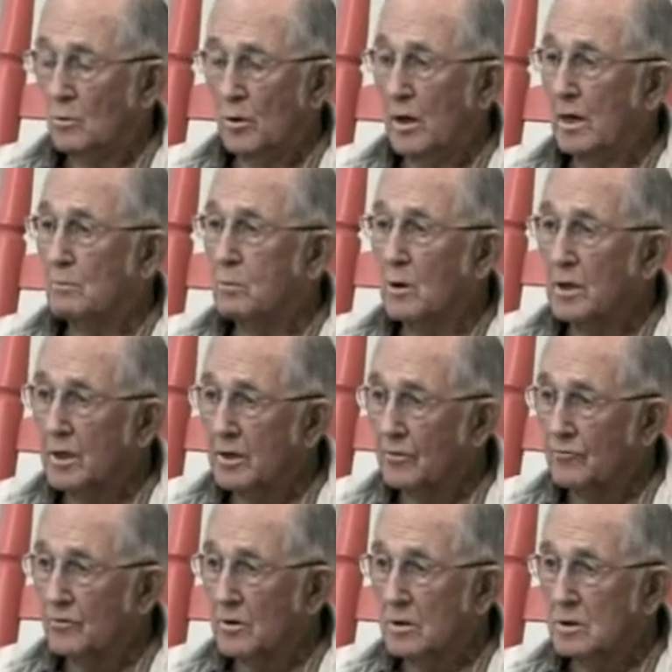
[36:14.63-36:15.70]
We had plenty
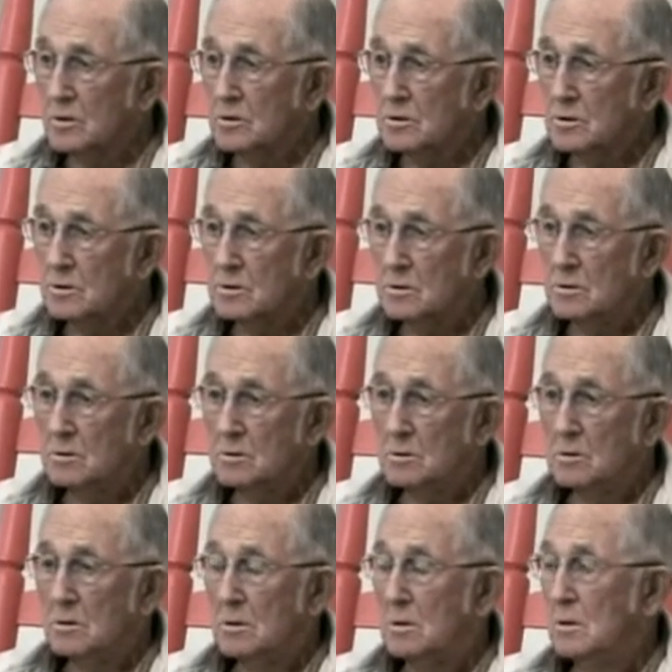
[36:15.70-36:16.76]
of fish.
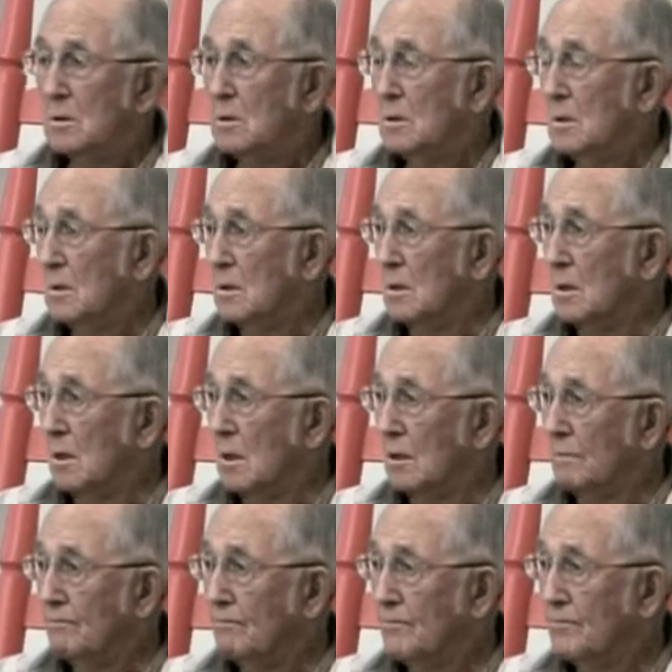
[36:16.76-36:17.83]

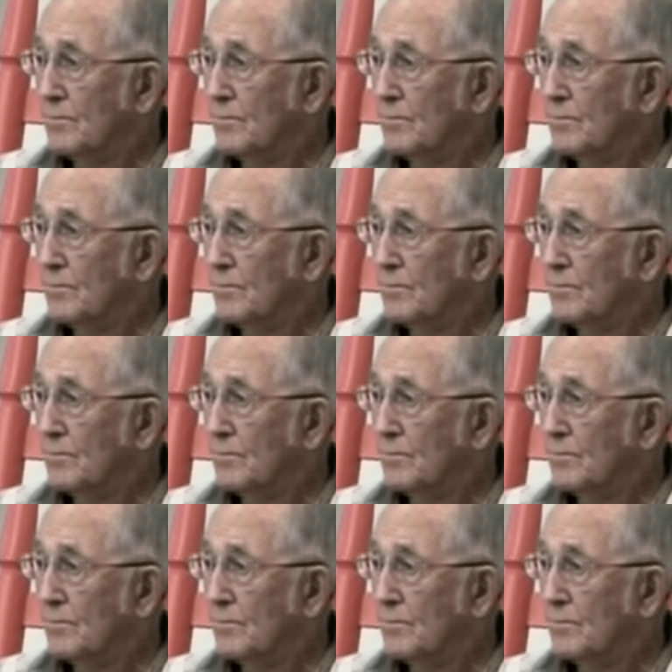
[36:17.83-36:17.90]
Um,